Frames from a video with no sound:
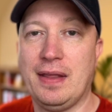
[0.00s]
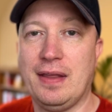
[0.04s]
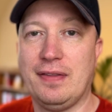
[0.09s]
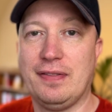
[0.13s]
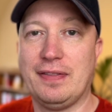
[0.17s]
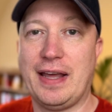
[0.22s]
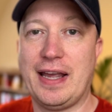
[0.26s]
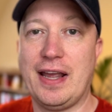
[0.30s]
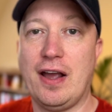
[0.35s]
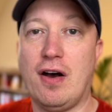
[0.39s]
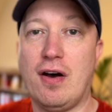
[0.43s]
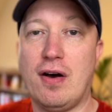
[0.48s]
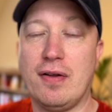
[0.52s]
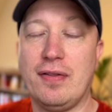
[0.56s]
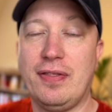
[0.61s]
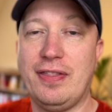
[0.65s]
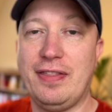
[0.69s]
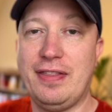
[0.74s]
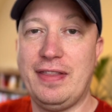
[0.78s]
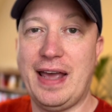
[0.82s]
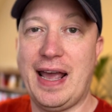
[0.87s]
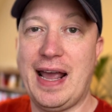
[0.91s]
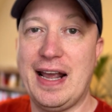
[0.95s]
They
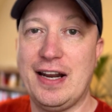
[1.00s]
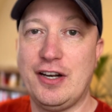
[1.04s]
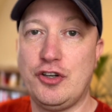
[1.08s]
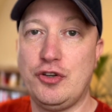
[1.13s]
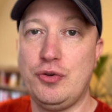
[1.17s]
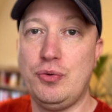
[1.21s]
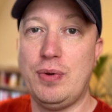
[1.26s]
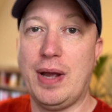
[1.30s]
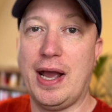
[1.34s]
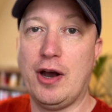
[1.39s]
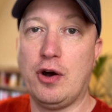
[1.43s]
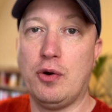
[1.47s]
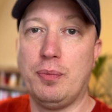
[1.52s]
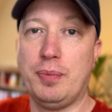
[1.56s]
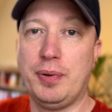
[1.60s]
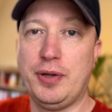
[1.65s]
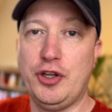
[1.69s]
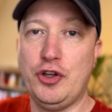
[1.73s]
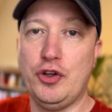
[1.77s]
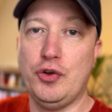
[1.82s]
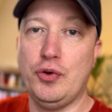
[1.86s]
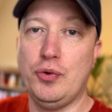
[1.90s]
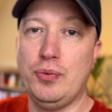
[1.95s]
aren't there to help
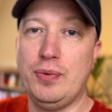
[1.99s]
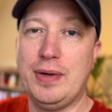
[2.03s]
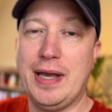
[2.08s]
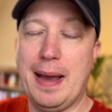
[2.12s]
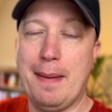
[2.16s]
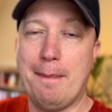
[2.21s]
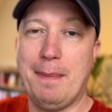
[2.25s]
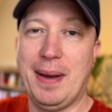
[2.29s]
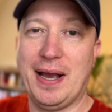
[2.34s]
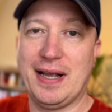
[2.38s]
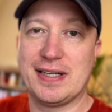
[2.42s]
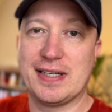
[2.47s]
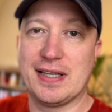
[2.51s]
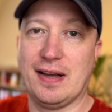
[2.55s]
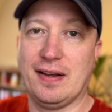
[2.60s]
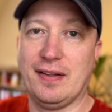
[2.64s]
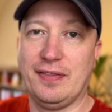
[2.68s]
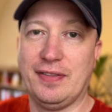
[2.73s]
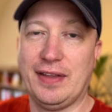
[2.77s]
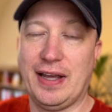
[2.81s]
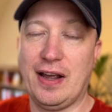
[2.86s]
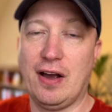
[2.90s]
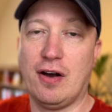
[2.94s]
you get better.
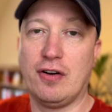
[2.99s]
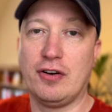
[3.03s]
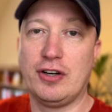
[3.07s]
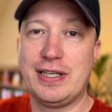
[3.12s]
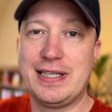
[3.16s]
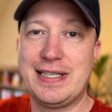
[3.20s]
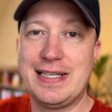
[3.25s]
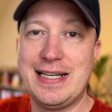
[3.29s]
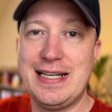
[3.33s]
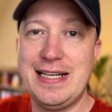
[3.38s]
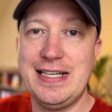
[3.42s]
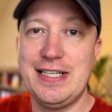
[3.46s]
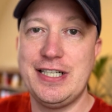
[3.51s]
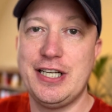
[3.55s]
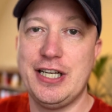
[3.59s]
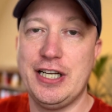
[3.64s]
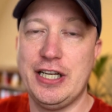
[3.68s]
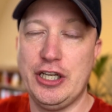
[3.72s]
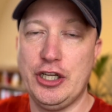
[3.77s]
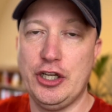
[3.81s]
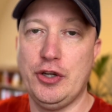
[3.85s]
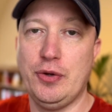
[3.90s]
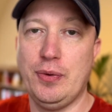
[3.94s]
They aren't
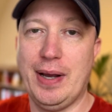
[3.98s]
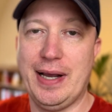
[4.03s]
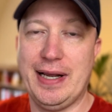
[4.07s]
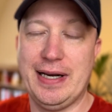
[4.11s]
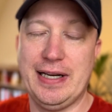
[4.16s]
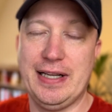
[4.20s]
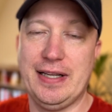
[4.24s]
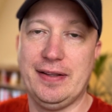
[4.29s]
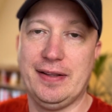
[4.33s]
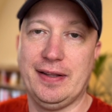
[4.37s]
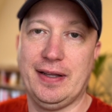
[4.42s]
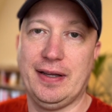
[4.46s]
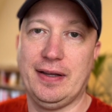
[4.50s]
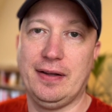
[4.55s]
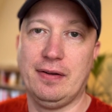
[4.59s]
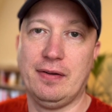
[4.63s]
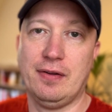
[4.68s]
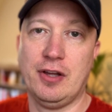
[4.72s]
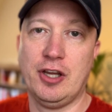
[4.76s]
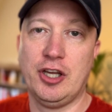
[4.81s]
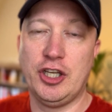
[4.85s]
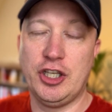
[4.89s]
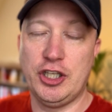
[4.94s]
teaching you anything.
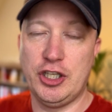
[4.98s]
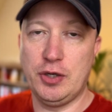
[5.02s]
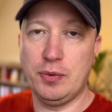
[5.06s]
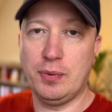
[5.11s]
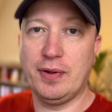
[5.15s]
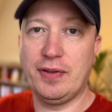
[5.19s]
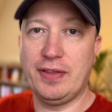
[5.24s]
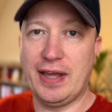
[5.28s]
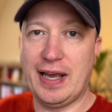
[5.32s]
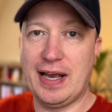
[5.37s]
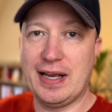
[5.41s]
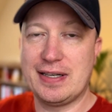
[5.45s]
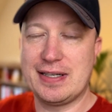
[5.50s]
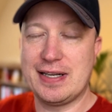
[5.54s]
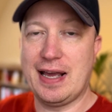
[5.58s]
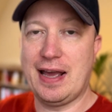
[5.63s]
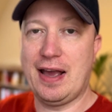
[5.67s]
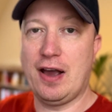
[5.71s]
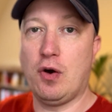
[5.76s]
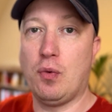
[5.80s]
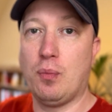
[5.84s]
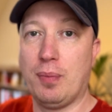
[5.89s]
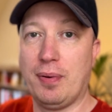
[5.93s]
You are there to
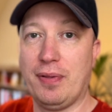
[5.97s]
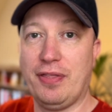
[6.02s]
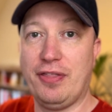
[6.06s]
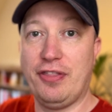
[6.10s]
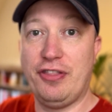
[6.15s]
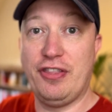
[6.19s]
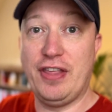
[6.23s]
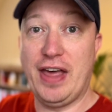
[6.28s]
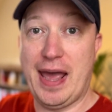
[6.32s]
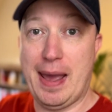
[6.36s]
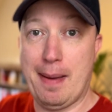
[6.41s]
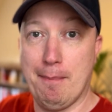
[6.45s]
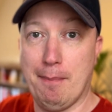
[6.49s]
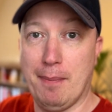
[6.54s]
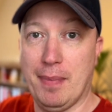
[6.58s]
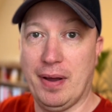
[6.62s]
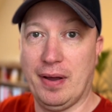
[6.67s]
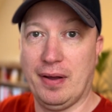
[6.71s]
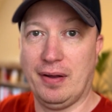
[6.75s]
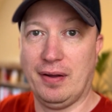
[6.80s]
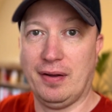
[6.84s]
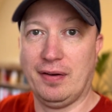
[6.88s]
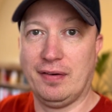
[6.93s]
help them,
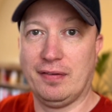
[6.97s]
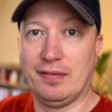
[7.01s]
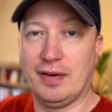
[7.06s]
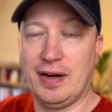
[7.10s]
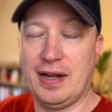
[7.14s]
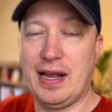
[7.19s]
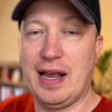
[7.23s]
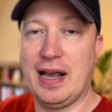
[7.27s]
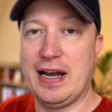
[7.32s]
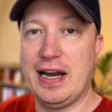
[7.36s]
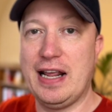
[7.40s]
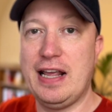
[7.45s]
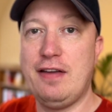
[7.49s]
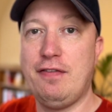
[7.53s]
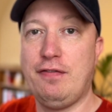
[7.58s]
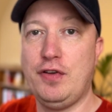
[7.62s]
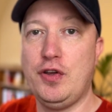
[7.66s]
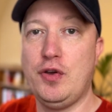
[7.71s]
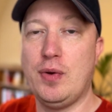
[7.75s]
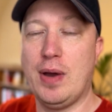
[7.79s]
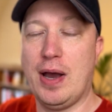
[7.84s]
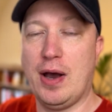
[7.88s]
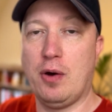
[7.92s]
right? And if
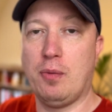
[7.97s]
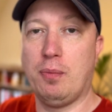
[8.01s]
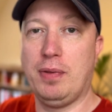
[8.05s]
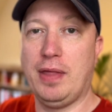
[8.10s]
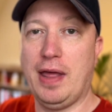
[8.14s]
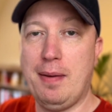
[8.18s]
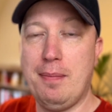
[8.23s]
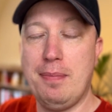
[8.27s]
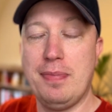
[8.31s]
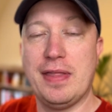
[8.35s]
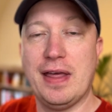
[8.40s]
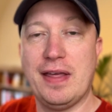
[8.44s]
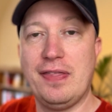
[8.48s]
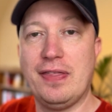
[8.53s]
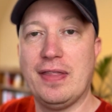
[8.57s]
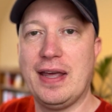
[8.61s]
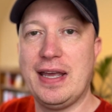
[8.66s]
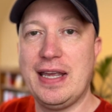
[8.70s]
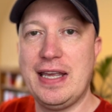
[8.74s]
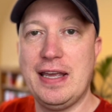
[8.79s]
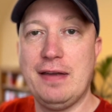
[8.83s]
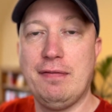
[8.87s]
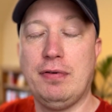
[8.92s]
you help them, then
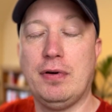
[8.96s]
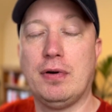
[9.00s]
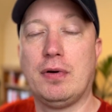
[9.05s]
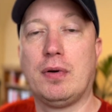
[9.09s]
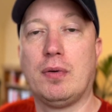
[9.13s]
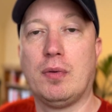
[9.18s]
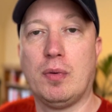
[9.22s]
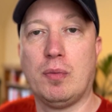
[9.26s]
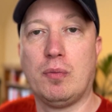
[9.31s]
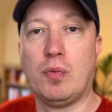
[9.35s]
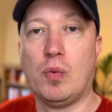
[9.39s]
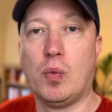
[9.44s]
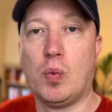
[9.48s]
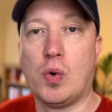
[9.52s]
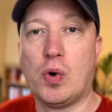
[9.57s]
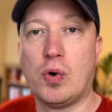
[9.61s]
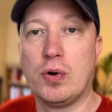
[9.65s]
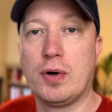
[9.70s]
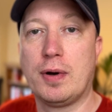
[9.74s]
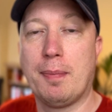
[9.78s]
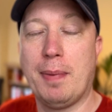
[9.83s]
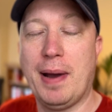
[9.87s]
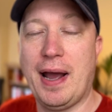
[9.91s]
they give you a
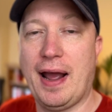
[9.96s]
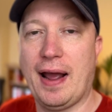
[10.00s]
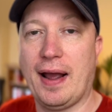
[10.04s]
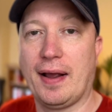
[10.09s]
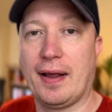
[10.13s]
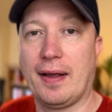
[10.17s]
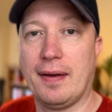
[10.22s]
reward back.